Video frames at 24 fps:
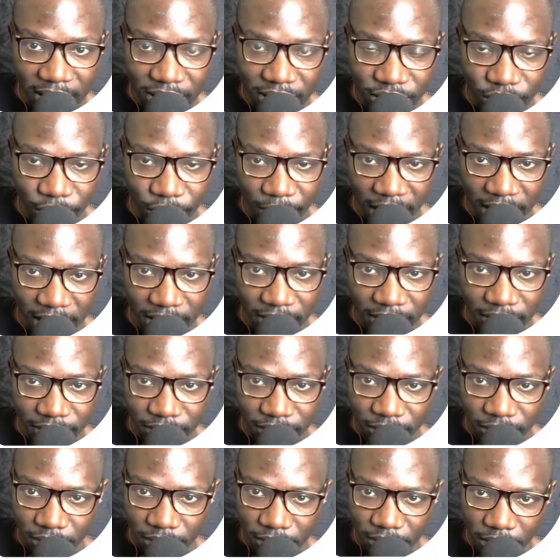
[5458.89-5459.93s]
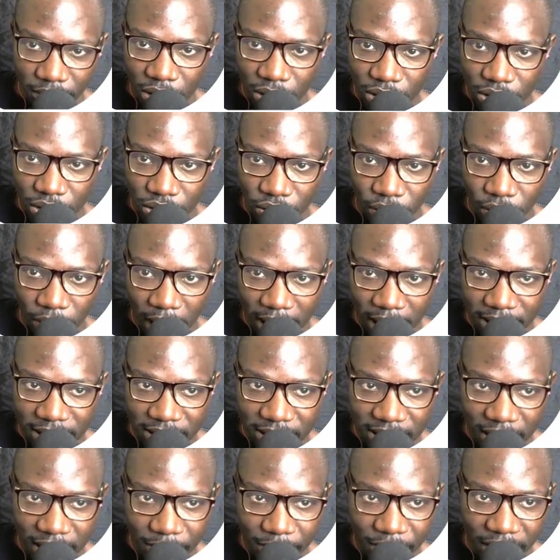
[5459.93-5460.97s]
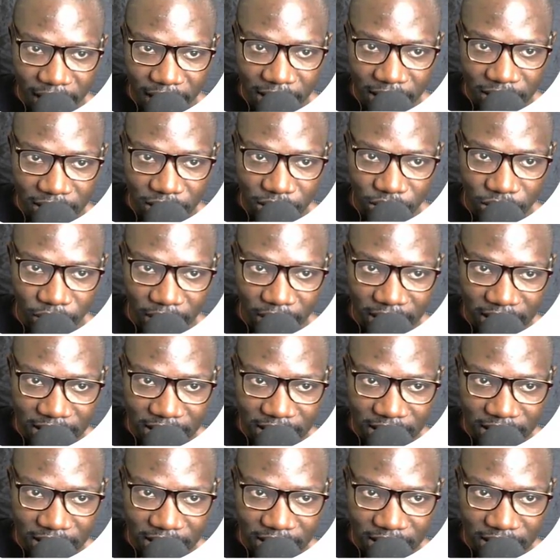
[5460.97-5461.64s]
domain. So I'll just come here. So under